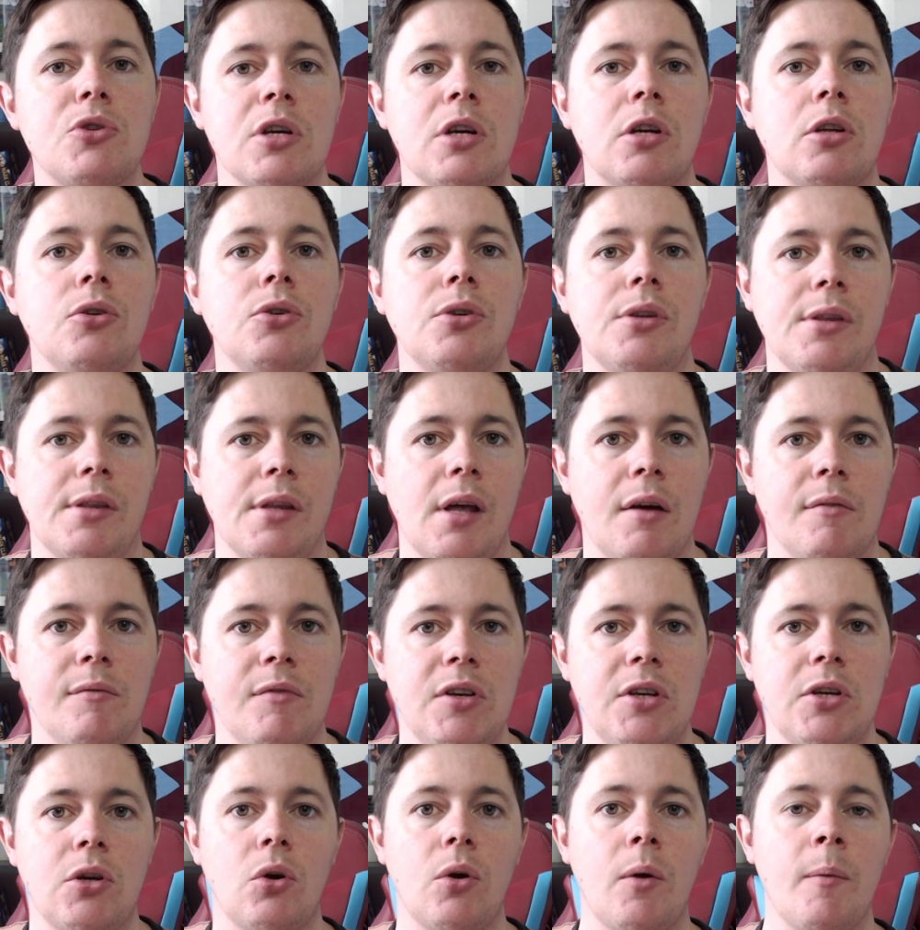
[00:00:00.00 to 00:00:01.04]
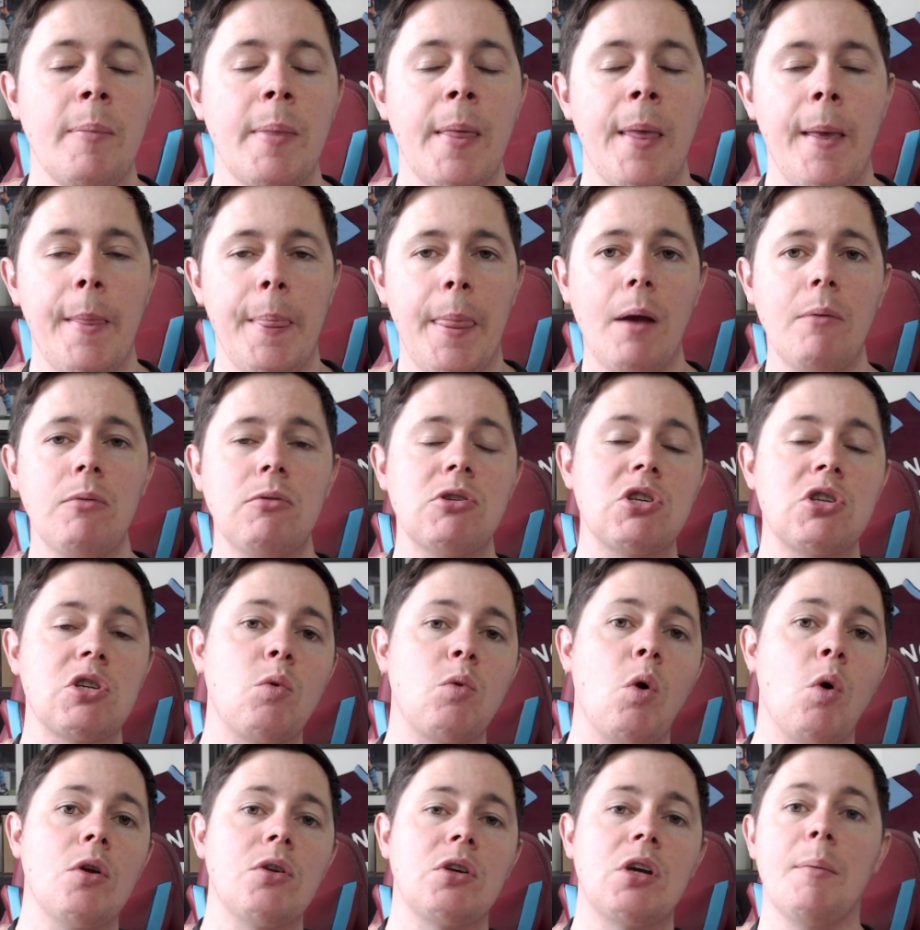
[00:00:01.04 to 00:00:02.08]
included in that video. That was the
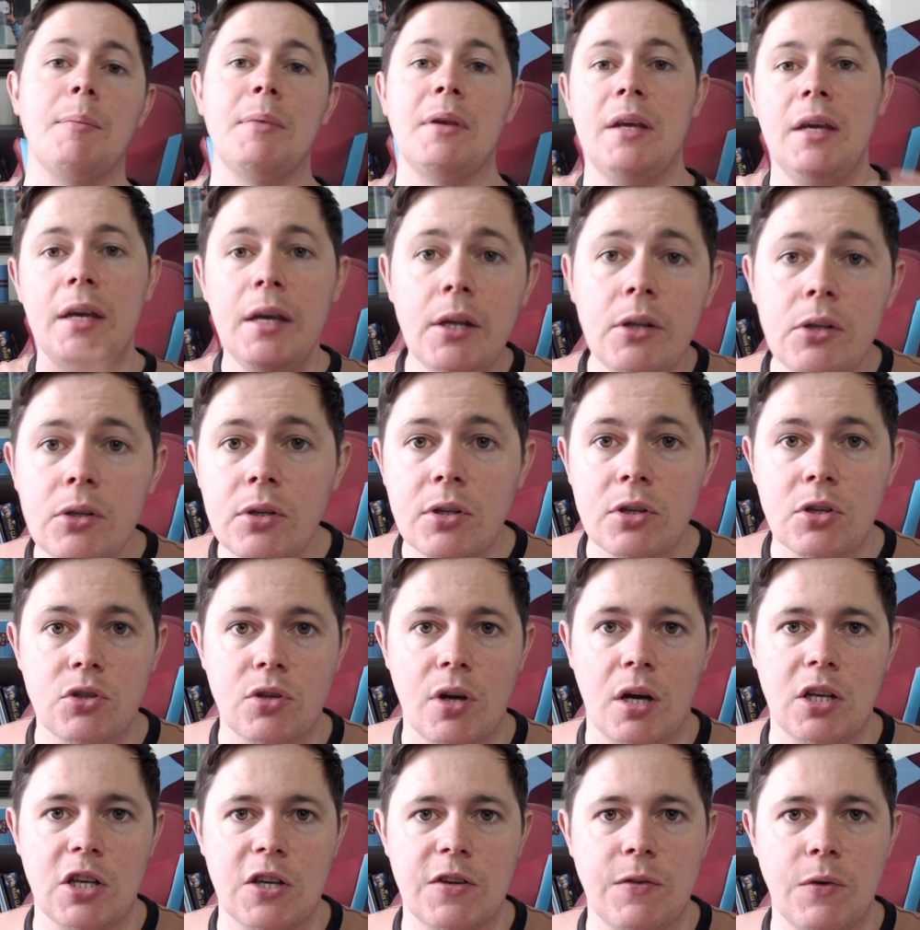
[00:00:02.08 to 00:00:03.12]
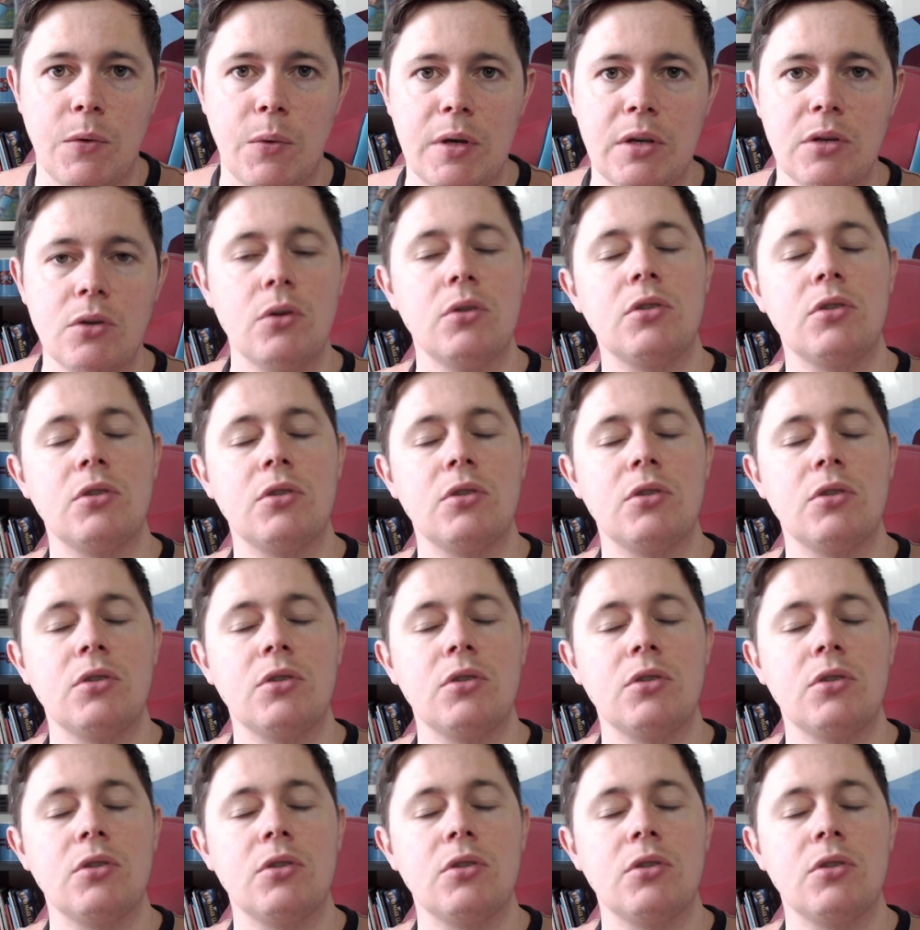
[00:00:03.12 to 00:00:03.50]
squad coming into the transfer window.